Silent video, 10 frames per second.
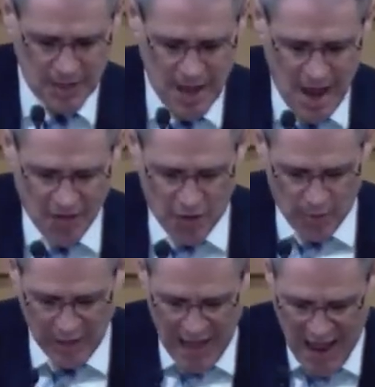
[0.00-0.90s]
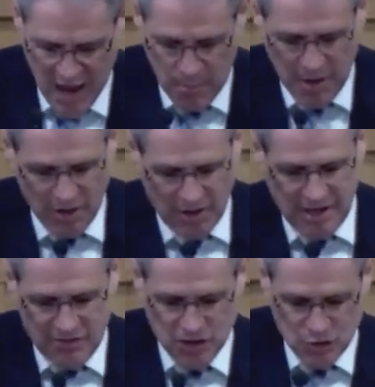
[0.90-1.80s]
the reliability of the
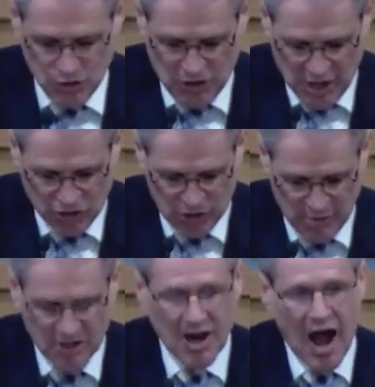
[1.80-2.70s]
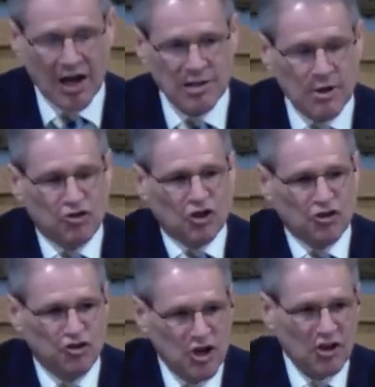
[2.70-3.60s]
New Testament documents is
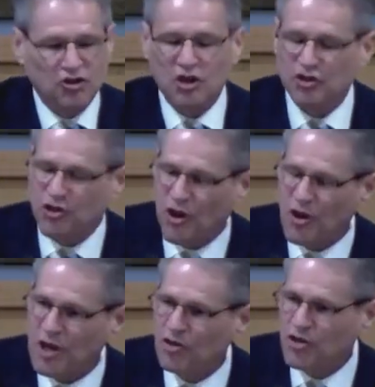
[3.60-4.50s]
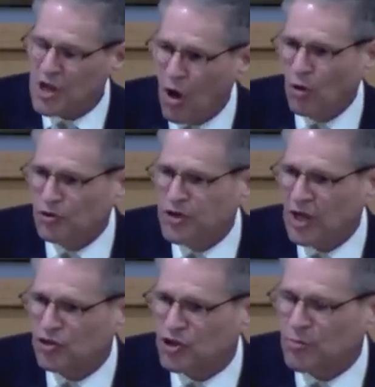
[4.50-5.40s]
just as certain as the Old
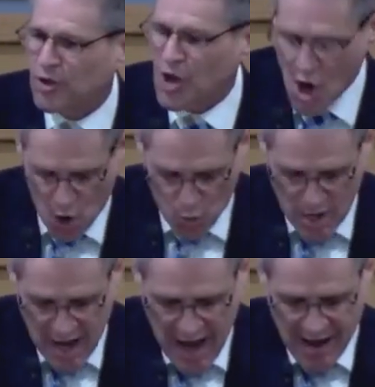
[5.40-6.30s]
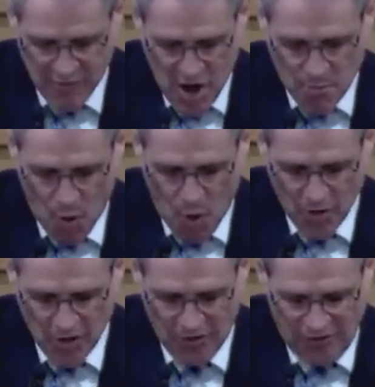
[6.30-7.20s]
Testament. We have more than
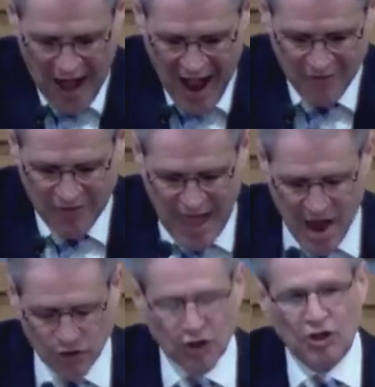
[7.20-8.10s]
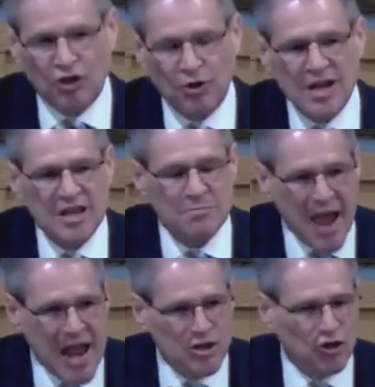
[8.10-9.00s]
5,000 Greek
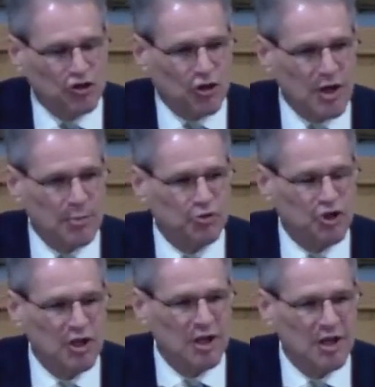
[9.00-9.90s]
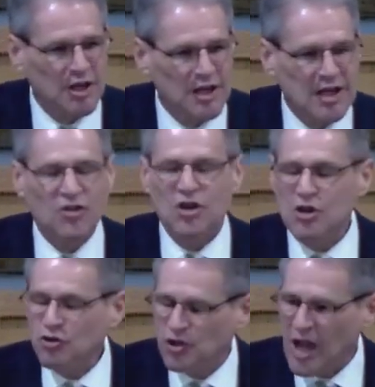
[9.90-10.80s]
manuscripts in the New
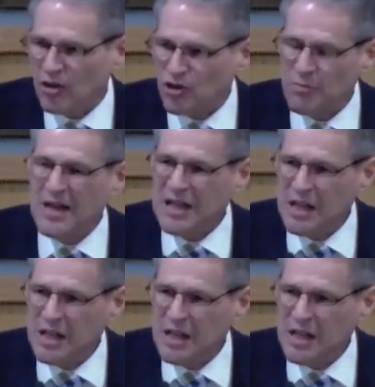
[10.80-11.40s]
Testament in